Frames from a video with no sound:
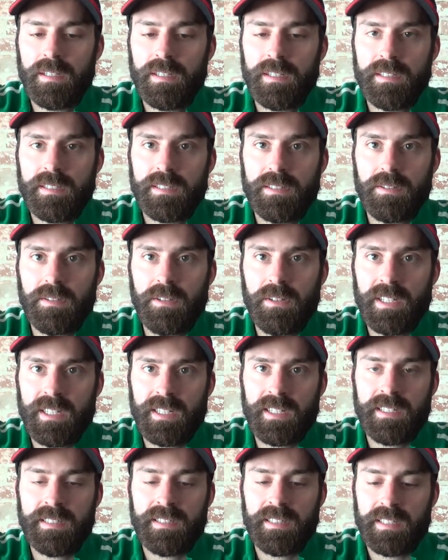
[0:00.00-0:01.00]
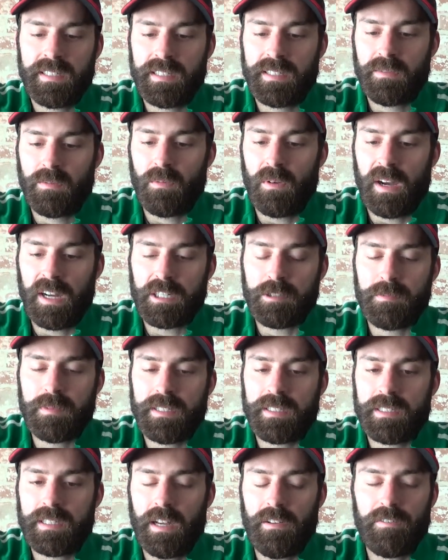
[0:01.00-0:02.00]
So you guys get to watch me
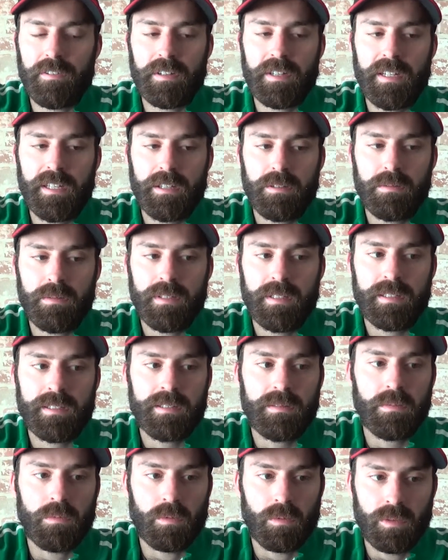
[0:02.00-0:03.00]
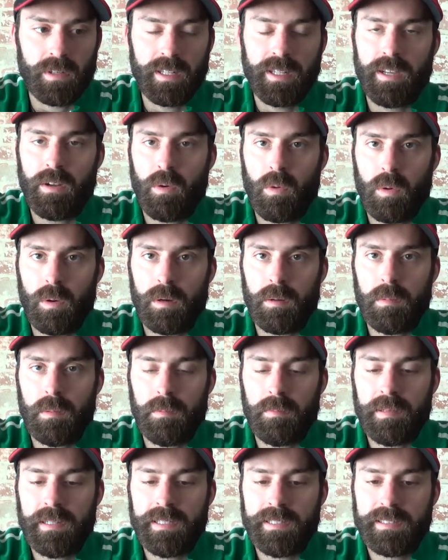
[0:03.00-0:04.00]
eat through this really horrible
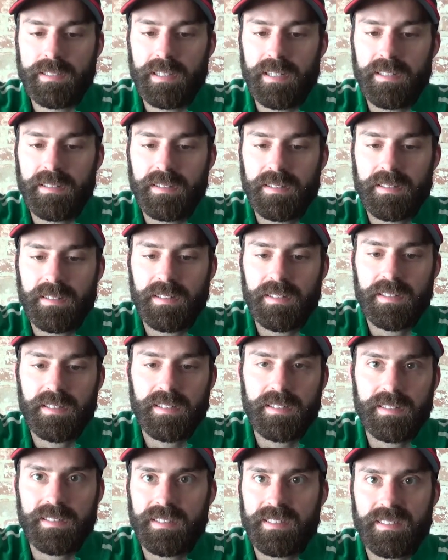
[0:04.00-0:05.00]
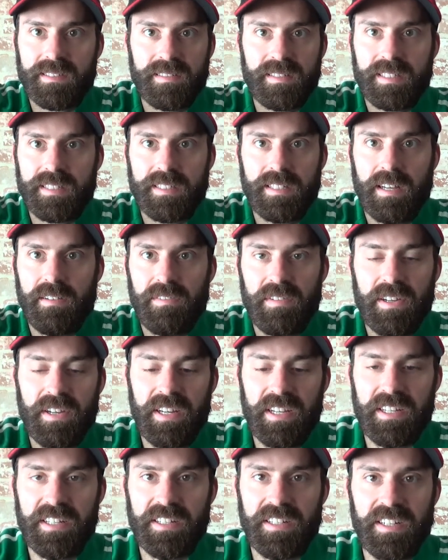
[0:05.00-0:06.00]
pizza. It's not very
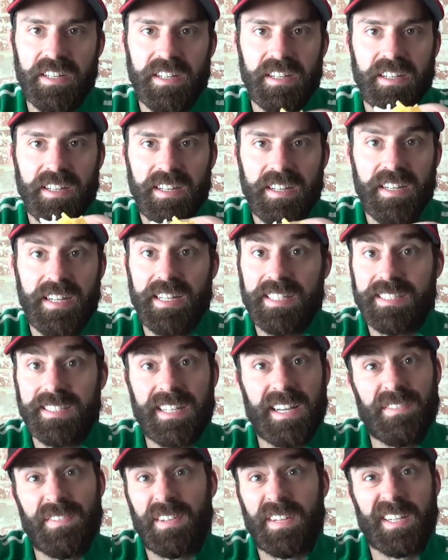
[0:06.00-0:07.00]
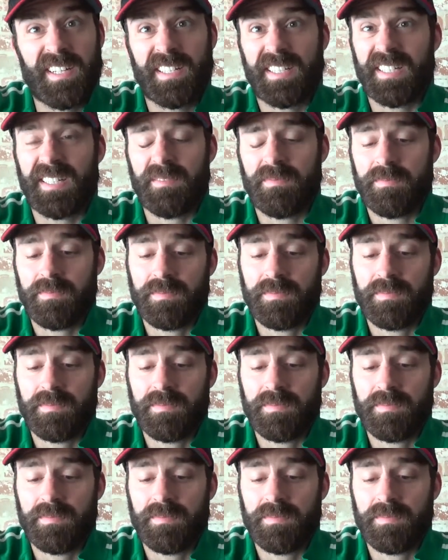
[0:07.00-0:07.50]
good. It's not very good.